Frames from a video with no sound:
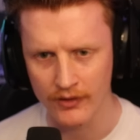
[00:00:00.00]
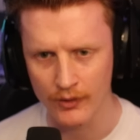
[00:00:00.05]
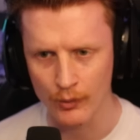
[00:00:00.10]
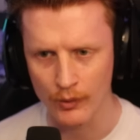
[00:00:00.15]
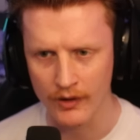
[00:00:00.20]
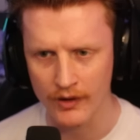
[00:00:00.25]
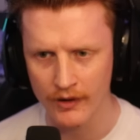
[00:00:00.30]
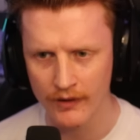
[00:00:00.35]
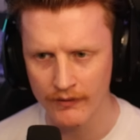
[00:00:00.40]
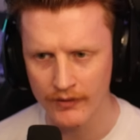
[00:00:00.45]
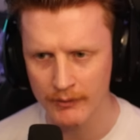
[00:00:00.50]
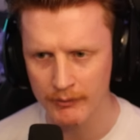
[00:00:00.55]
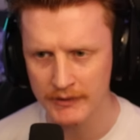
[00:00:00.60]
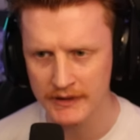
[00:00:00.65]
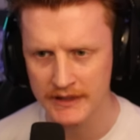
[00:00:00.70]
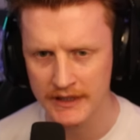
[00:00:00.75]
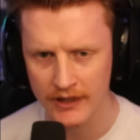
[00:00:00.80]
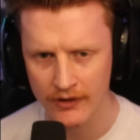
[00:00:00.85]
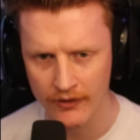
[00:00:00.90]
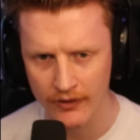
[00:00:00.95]
The recovered
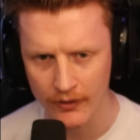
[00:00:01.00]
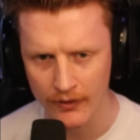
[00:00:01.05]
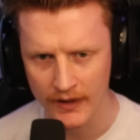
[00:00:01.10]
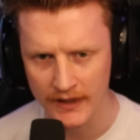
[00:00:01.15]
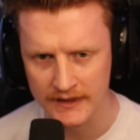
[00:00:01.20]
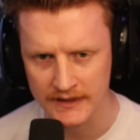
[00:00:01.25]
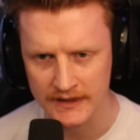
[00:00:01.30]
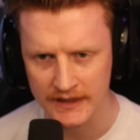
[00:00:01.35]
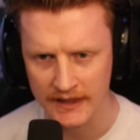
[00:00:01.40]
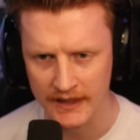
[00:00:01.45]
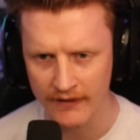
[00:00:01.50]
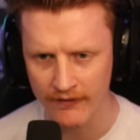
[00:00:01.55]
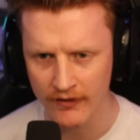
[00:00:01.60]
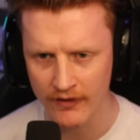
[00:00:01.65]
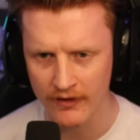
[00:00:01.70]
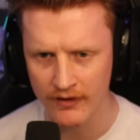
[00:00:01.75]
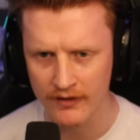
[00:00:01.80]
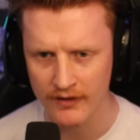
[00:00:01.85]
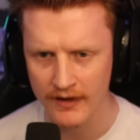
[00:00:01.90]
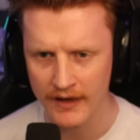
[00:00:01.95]
material has
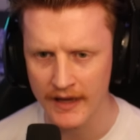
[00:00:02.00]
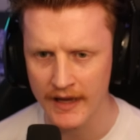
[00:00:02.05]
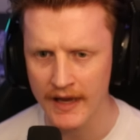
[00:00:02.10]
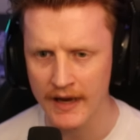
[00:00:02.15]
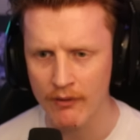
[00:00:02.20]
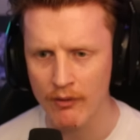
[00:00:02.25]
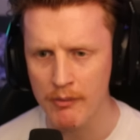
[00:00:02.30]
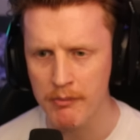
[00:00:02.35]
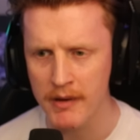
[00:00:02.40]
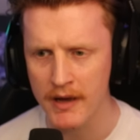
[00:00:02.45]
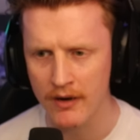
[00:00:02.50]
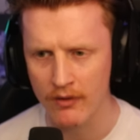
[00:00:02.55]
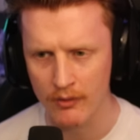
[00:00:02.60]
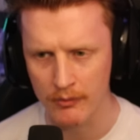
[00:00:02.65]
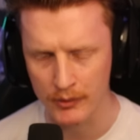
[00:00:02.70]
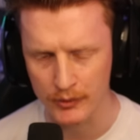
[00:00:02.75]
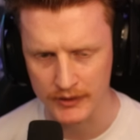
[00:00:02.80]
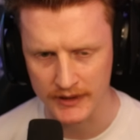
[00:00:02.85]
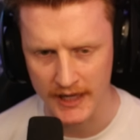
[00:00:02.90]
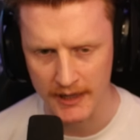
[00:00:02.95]
significant
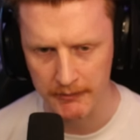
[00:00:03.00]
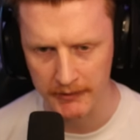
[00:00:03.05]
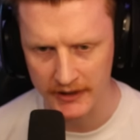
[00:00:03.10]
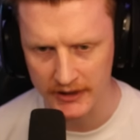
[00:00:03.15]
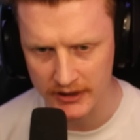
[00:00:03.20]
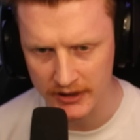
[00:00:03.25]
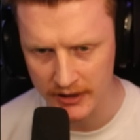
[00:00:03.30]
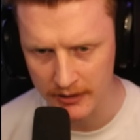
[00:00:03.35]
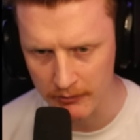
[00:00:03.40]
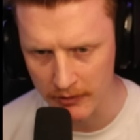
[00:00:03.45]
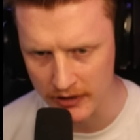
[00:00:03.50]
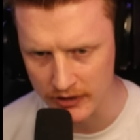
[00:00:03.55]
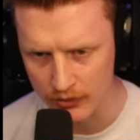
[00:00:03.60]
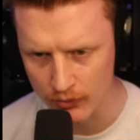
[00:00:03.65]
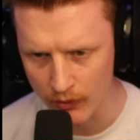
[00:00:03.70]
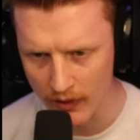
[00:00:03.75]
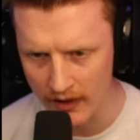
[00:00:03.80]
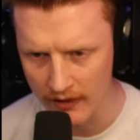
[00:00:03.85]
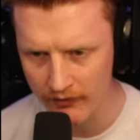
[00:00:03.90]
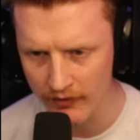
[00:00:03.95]
irreparable damage. The most
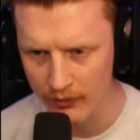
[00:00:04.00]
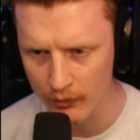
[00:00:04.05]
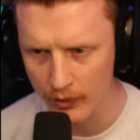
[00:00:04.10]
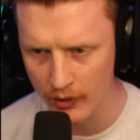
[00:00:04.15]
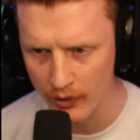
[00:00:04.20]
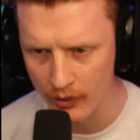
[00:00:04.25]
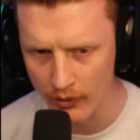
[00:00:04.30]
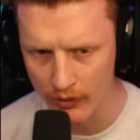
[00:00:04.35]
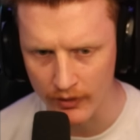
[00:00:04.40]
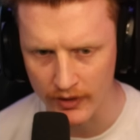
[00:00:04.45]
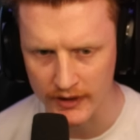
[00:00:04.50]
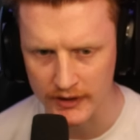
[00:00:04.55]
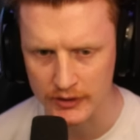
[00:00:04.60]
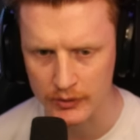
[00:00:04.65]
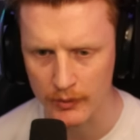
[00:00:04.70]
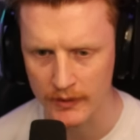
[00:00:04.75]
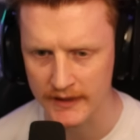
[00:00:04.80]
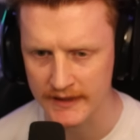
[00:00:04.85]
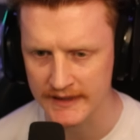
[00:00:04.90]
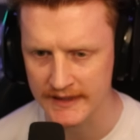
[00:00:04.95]
relevant recordings
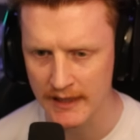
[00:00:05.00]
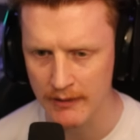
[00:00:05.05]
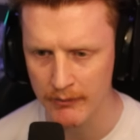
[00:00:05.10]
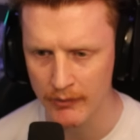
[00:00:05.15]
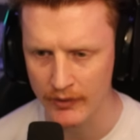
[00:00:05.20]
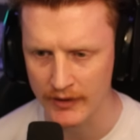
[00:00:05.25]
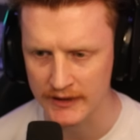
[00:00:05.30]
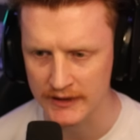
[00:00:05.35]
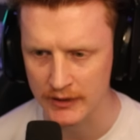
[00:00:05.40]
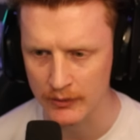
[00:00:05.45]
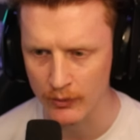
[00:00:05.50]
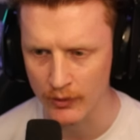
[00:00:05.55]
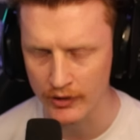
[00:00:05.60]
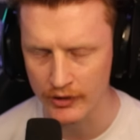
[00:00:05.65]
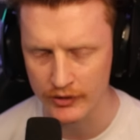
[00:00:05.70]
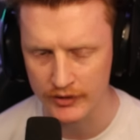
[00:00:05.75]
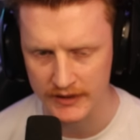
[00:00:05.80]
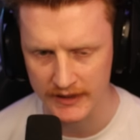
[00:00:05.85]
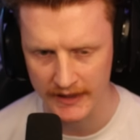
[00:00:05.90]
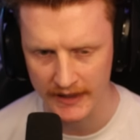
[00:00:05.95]
were assembled into
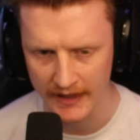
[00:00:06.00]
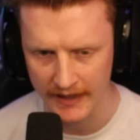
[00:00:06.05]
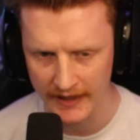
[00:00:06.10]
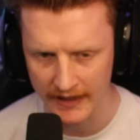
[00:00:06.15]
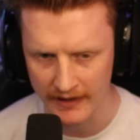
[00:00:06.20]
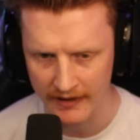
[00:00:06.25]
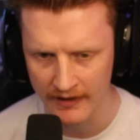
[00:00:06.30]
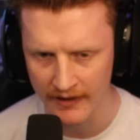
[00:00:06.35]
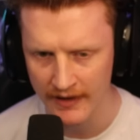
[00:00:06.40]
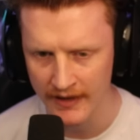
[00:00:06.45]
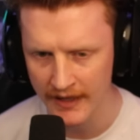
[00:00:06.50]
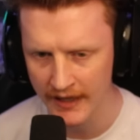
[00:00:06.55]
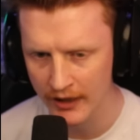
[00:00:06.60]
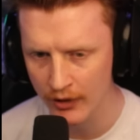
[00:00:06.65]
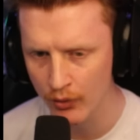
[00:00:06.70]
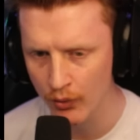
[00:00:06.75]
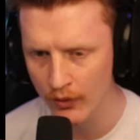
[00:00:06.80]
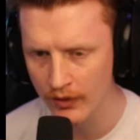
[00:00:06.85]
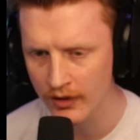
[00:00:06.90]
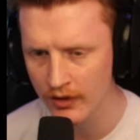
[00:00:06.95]
what you see here in
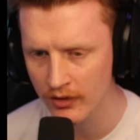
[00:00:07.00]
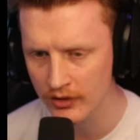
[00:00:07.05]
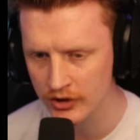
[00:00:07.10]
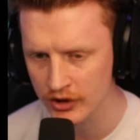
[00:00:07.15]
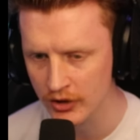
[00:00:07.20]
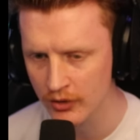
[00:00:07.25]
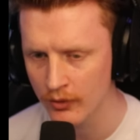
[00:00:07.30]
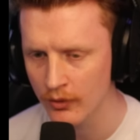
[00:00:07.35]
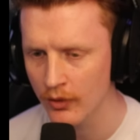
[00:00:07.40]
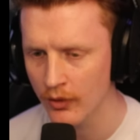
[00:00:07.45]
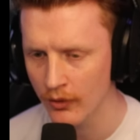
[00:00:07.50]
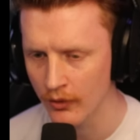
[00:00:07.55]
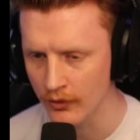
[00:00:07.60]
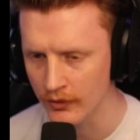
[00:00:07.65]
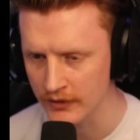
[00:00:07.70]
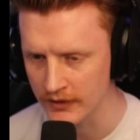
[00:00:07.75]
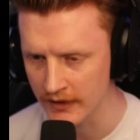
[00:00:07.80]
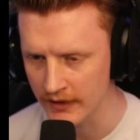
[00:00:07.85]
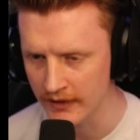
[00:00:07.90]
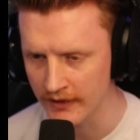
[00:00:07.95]
chronological
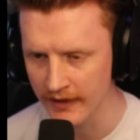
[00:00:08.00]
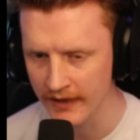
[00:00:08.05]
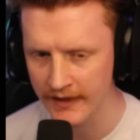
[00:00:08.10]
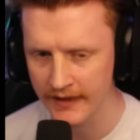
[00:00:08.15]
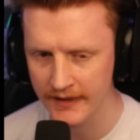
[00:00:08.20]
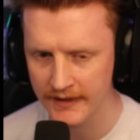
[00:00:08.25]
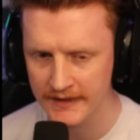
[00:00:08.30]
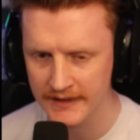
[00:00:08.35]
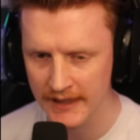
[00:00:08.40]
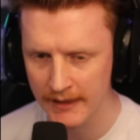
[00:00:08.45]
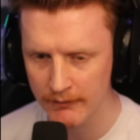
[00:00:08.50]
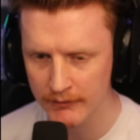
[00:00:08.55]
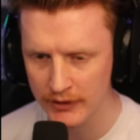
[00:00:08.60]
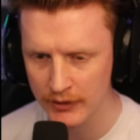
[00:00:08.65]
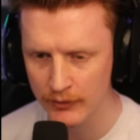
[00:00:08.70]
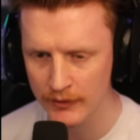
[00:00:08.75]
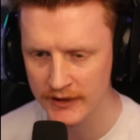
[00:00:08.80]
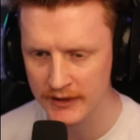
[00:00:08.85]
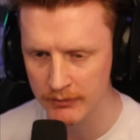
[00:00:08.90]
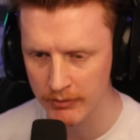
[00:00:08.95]
order in an attempt
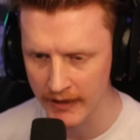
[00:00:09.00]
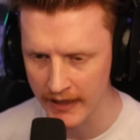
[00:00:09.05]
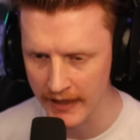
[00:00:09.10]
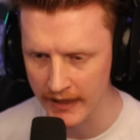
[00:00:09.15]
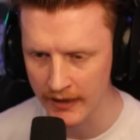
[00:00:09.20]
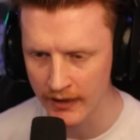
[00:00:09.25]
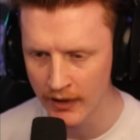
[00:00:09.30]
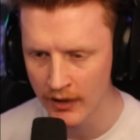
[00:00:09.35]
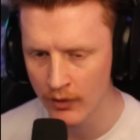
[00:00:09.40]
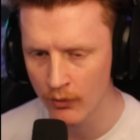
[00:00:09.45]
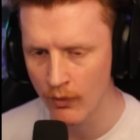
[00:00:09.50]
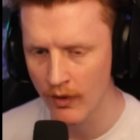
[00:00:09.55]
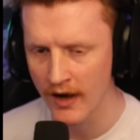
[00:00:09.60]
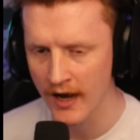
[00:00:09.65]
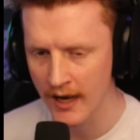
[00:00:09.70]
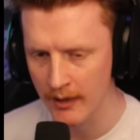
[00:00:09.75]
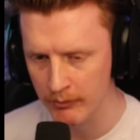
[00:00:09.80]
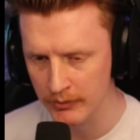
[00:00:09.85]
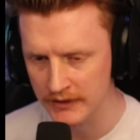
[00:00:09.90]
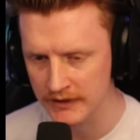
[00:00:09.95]
to explain what
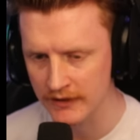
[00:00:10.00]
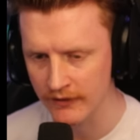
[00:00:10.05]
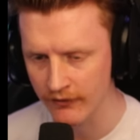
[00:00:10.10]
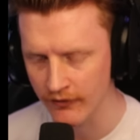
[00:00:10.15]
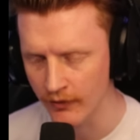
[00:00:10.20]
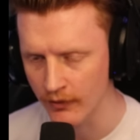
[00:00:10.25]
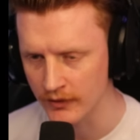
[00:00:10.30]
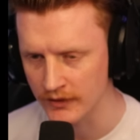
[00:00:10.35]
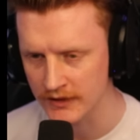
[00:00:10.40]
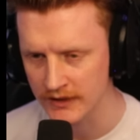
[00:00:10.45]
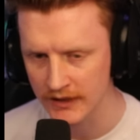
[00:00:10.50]
happened to Fawn